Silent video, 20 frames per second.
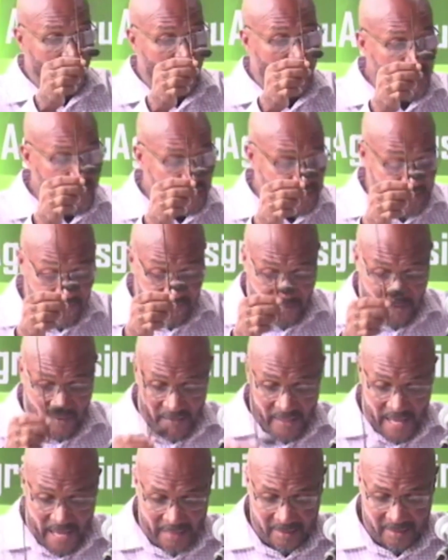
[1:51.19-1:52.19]
reason for
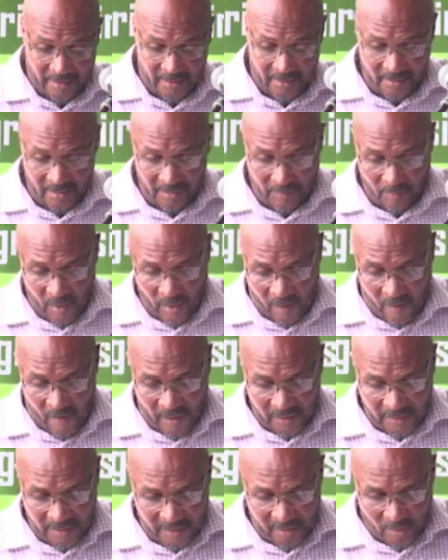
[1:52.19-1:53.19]
that
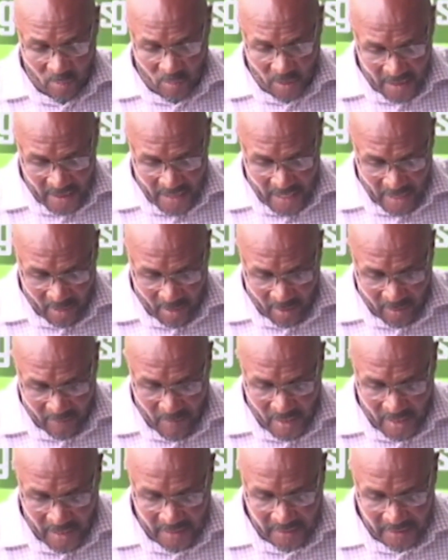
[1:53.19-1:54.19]
because Grenada
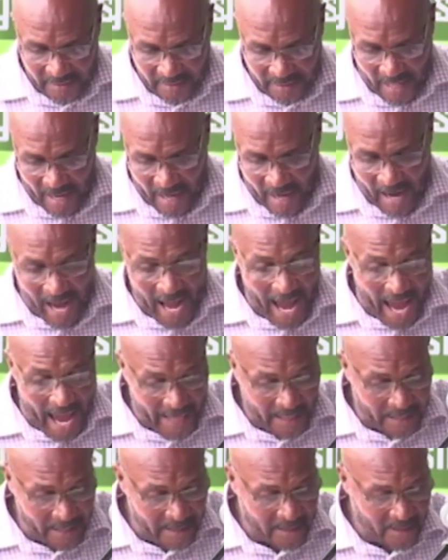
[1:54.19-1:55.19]
nutmegs are
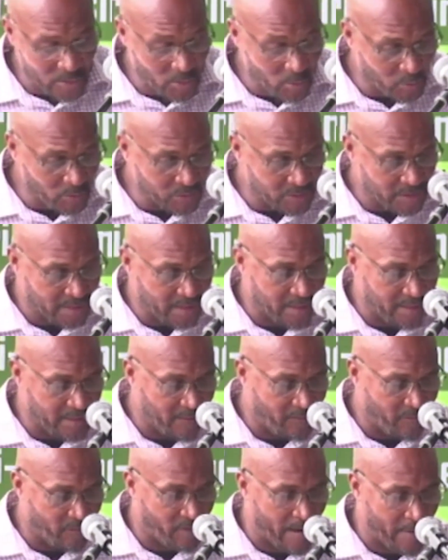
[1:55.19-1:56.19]
highly used in
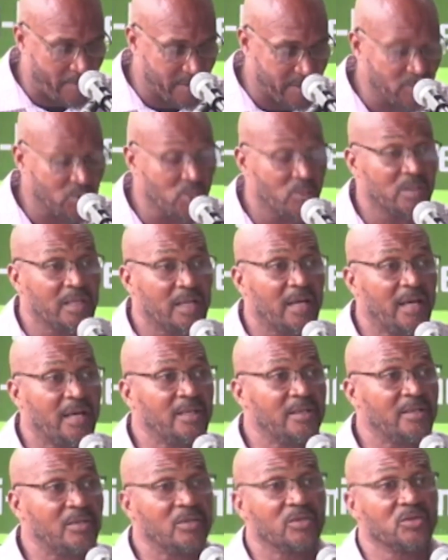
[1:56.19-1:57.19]
the pharmaceutical
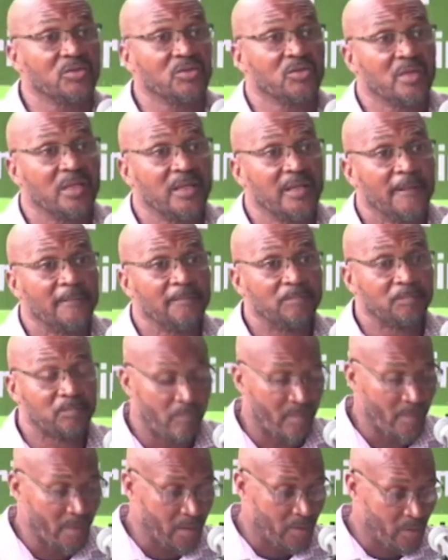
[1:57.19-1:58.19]
industry,
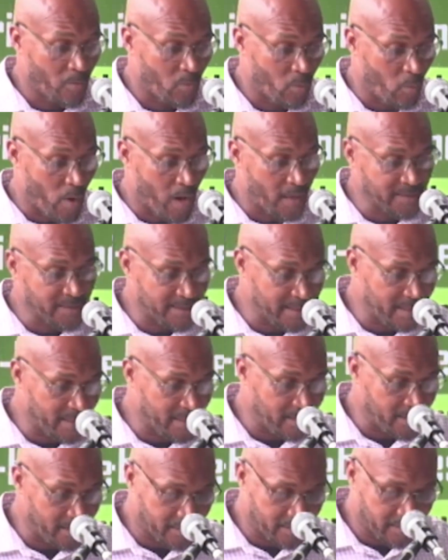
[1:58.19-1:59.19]
once
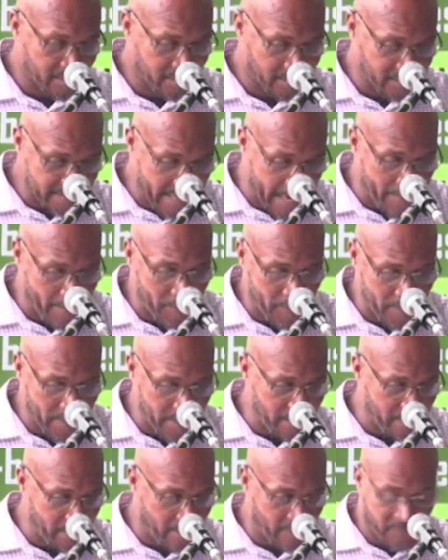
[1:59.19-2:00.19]
the
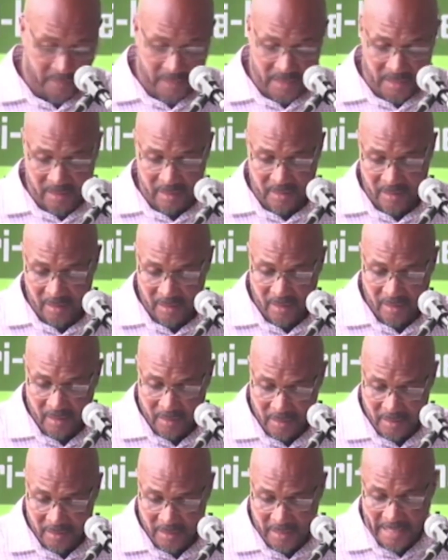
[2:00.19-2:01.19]
sampling of the,
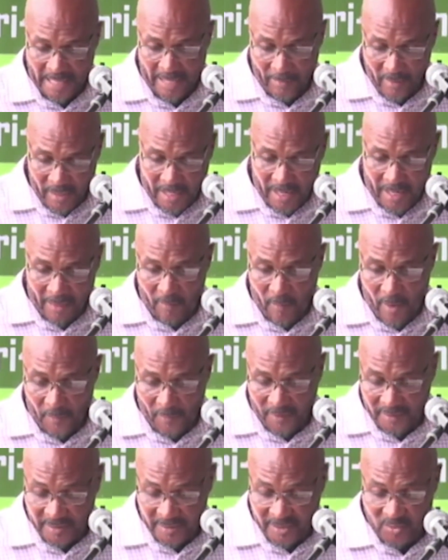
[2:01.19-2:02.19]
the chemical
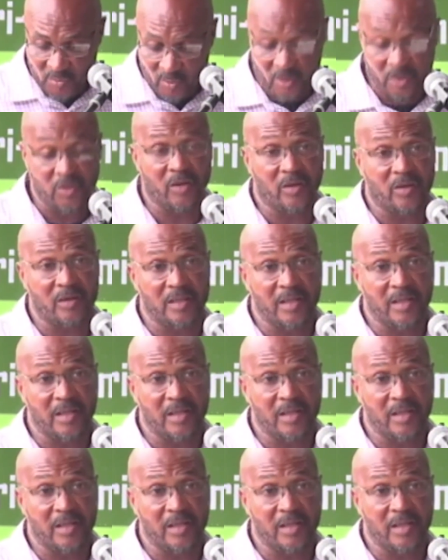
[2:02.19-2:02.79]
properties were done,